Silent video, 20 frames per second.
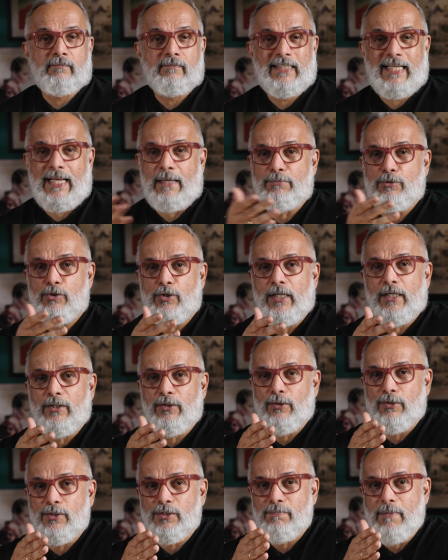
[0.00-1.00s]
capturing
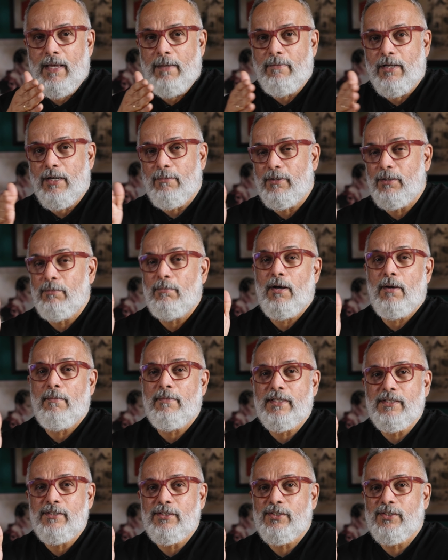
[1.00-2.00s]
those memorable
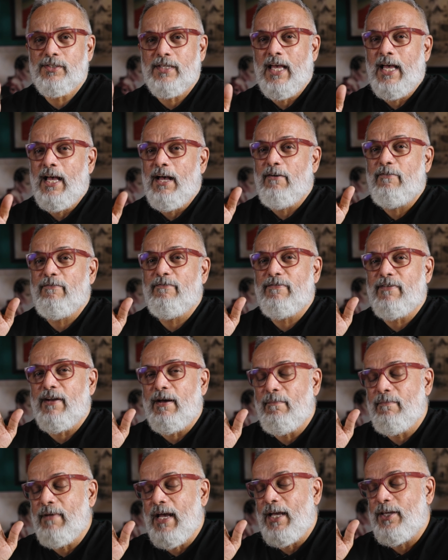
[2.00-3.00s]
moments
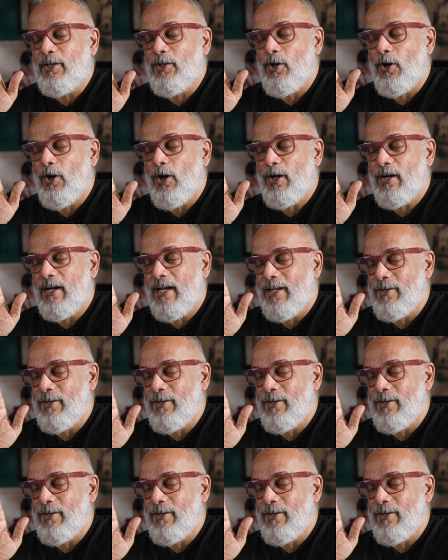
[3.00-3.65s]
from your